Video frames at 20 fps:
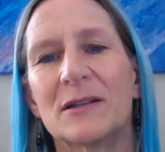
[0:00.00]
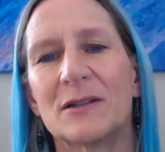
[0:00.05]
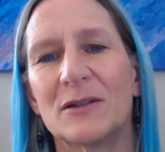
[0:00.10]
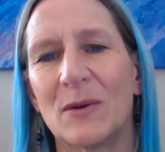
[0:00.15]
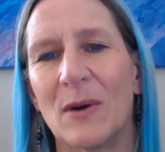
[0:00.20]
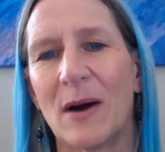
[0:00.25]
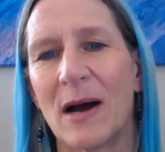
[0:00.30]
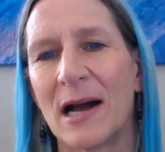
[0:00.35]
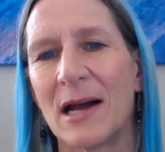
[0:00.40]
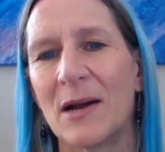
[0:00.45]

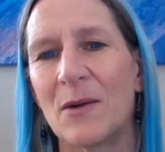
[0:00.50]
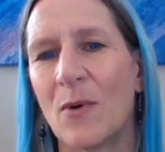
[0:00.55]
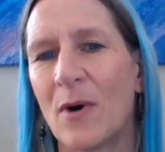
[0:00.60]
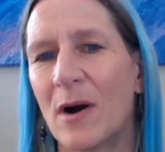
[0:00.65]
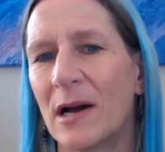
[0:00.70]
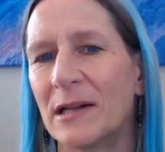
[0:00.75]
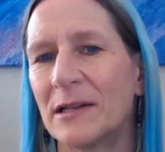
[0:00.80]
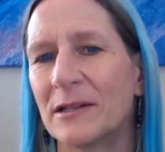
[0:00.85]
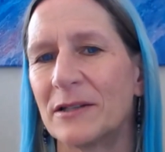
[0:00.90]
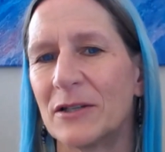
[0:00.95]
do I
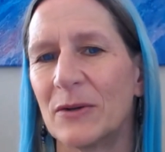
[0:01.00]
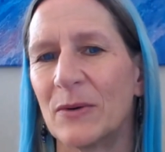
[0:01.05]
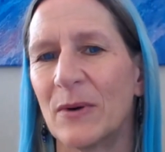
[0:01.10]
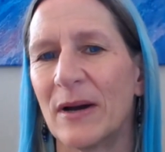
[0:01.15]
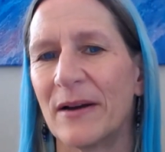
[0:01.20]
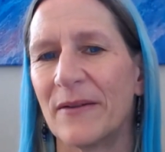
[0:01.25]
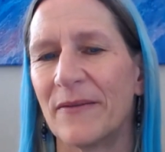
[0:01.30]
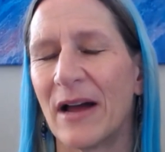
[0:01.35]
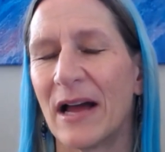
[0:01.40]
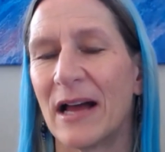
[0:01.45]
want to
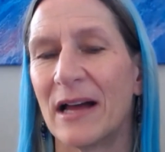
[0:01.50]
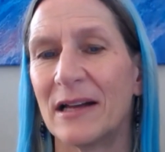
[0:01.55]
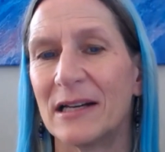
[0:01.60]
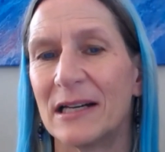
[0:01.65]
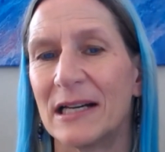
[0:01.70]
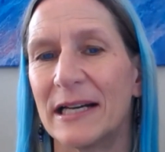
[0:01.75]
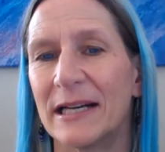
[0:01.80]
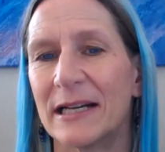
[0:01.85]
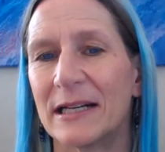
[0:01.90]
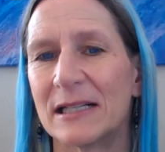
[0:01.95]
have
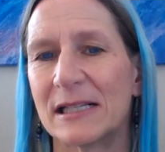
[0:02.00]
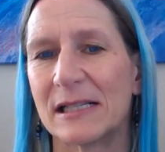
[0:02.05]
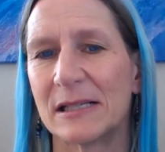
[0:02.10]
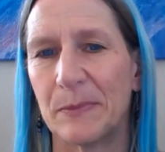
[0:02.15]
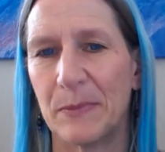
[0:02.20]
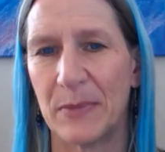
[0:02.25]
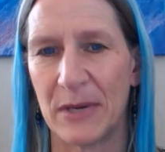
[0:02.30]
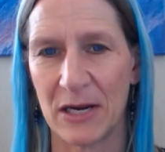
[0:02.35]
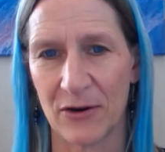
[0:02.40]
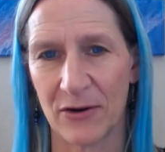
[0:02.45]

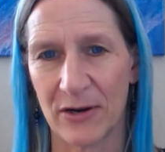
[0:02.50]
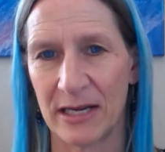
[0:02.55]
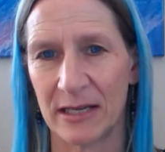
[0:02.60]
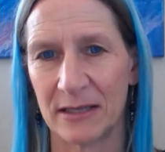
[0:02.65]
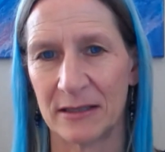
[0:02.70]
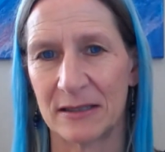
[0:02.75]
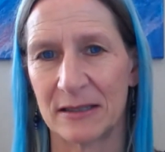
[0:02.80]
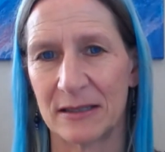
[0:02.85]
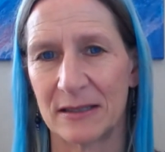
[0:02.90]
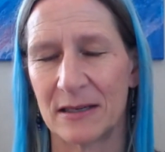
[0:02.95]

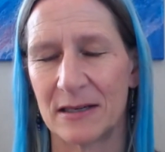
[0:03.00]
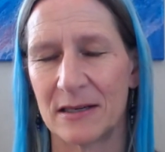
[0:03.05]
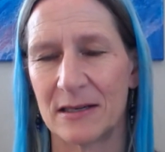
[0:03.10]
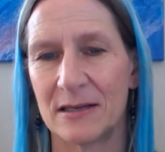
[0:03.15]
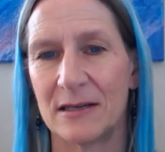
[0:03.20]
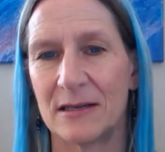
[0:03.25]
experienced,